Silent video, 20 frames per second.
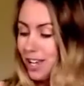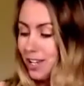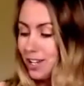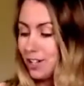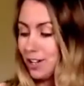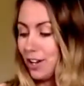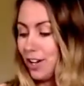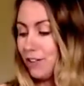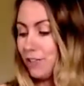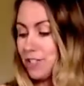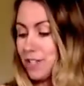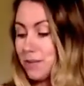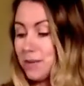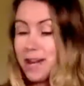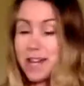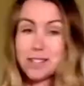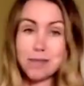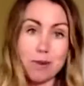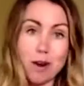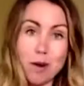You know, if someone
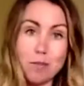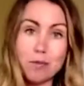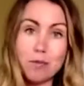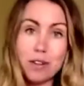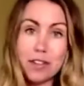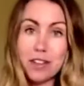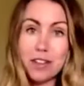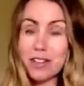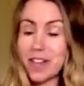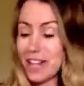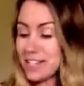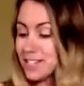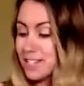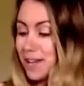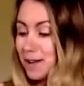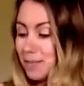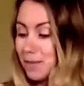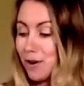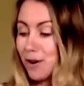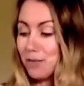has a problem with it, that's
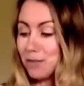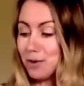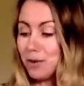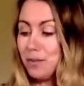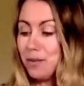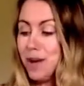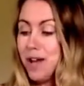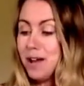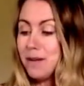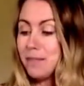their problem.